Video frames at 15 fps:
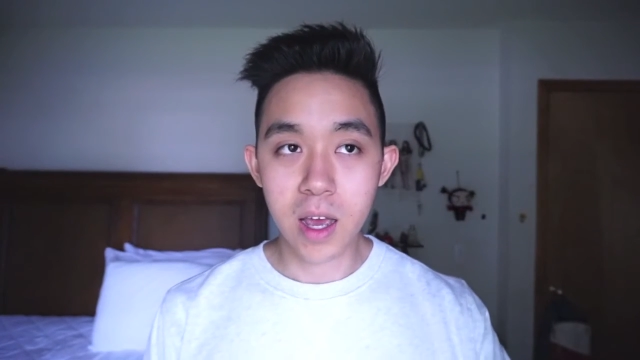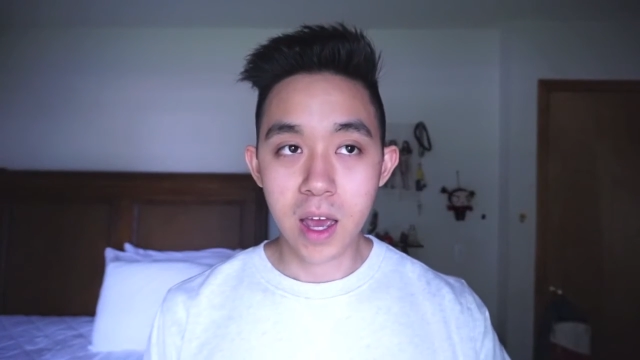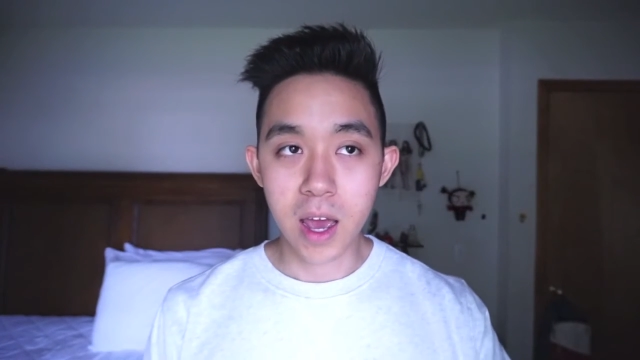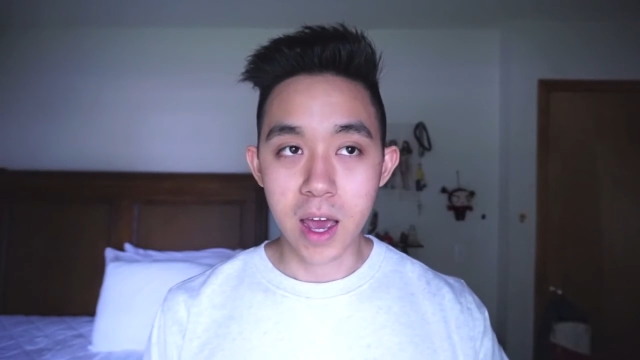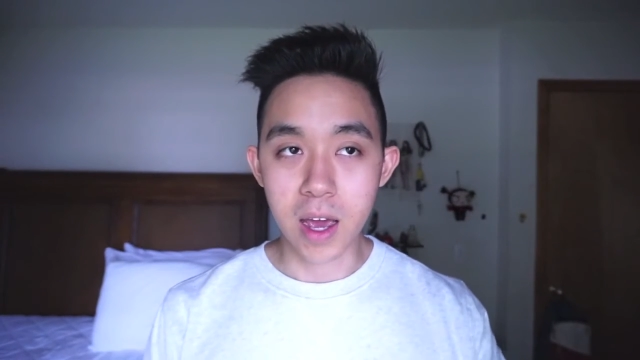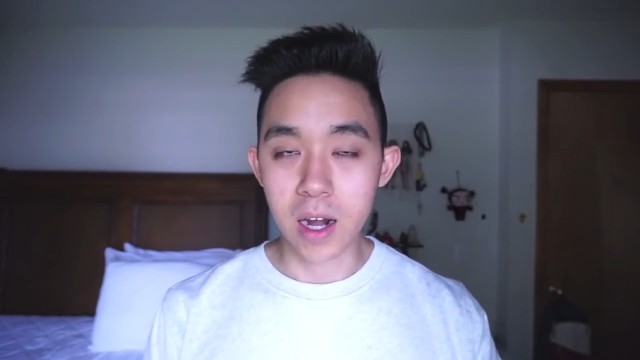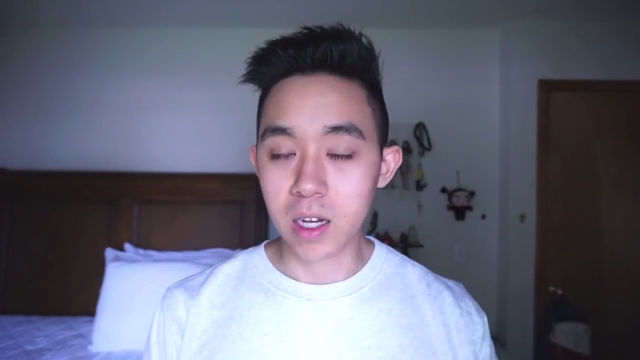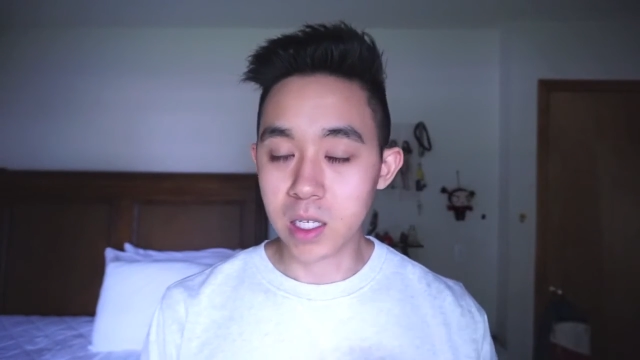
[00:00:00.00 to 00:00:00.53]

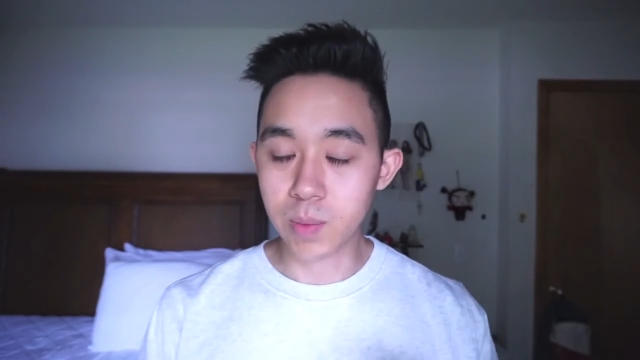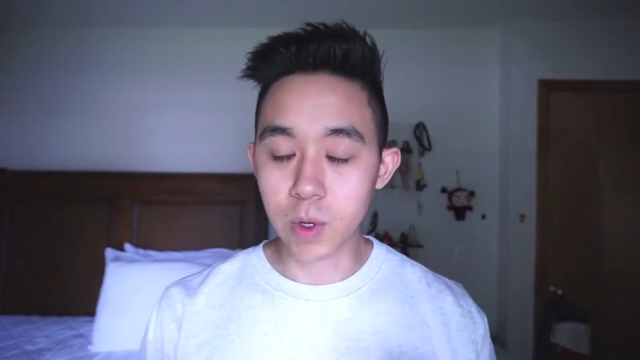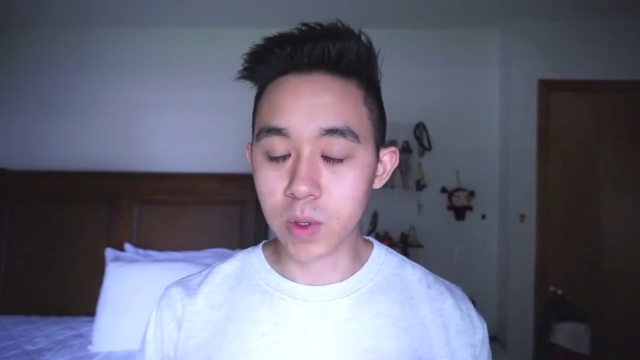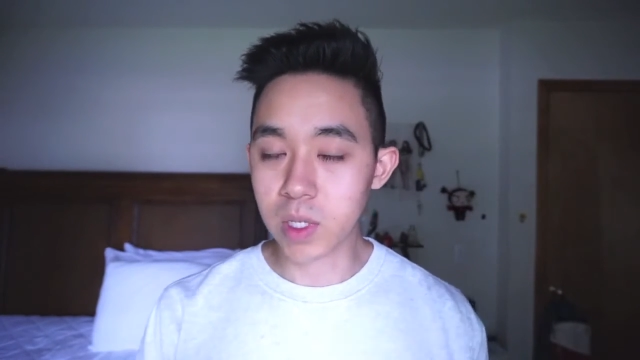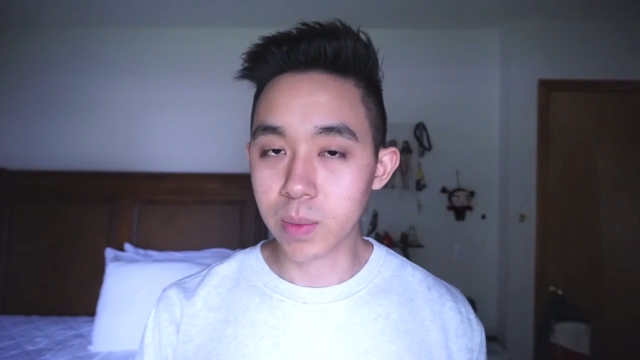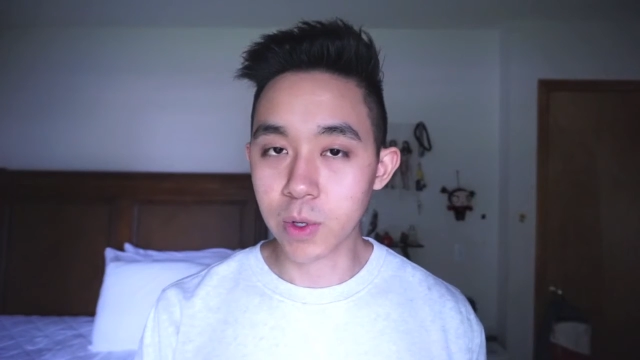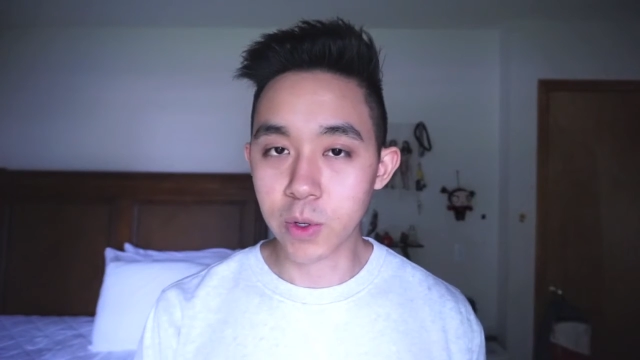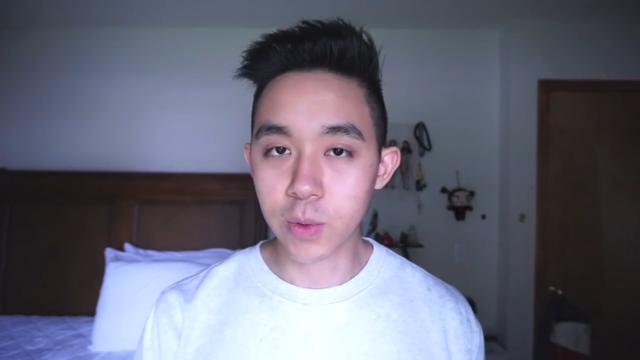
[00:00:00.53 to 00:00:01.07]
and I spoke
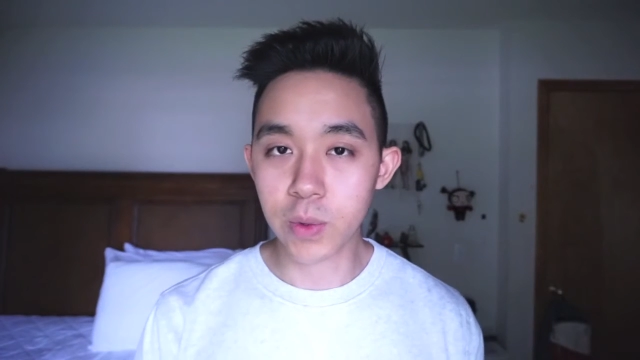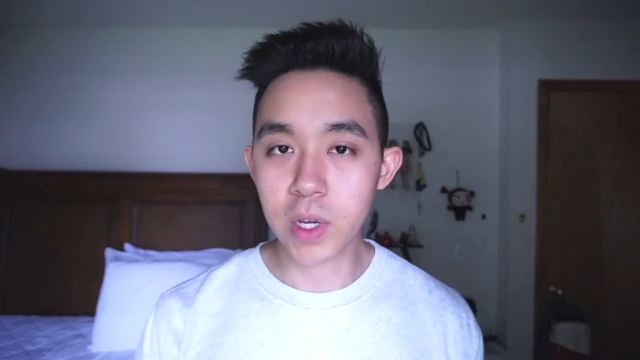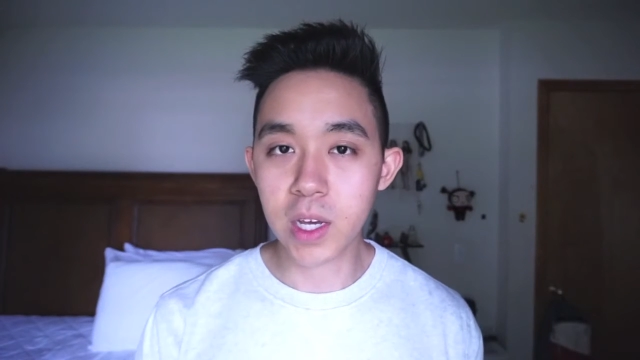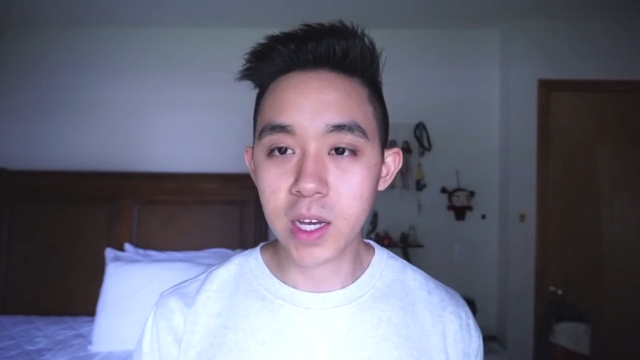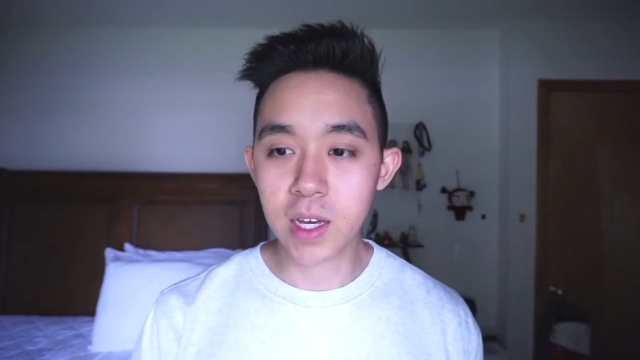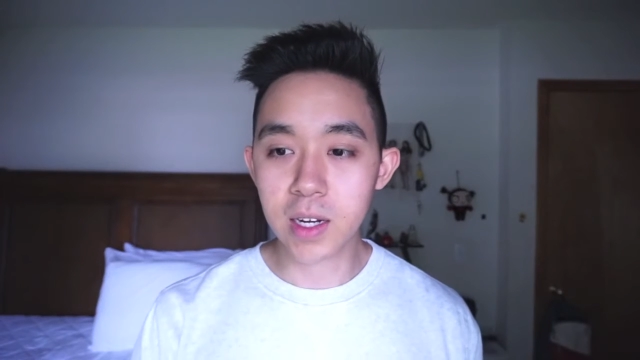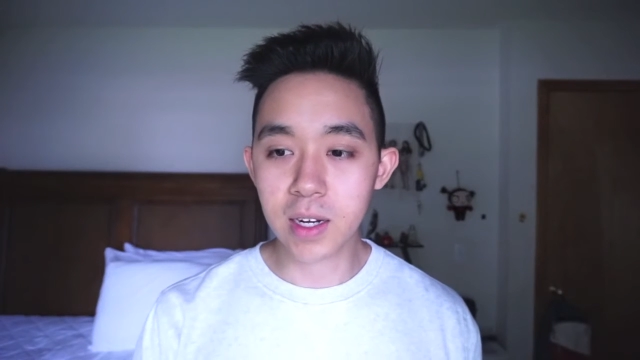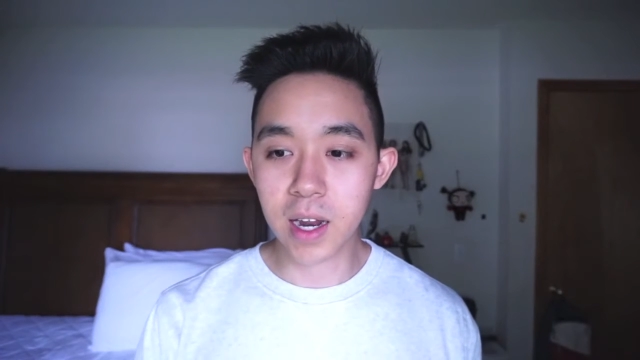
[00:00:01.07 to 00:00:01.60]
some
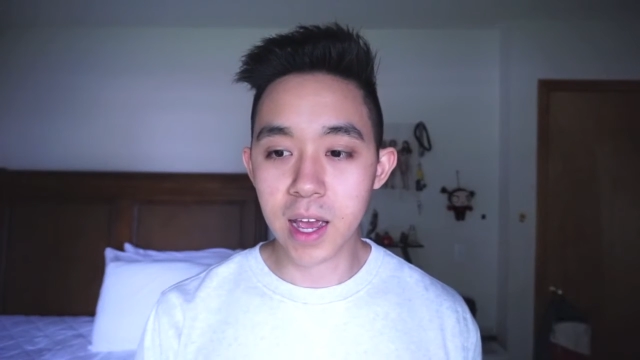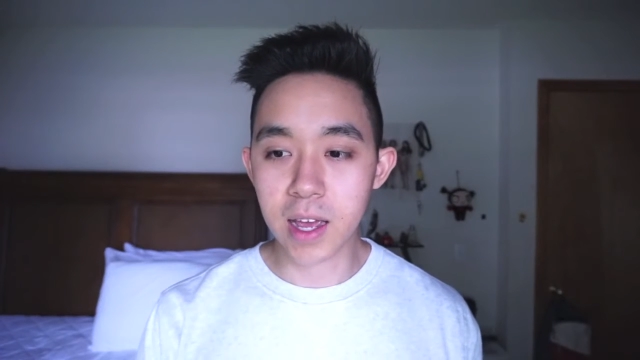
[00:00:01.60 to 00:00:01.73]
Korean,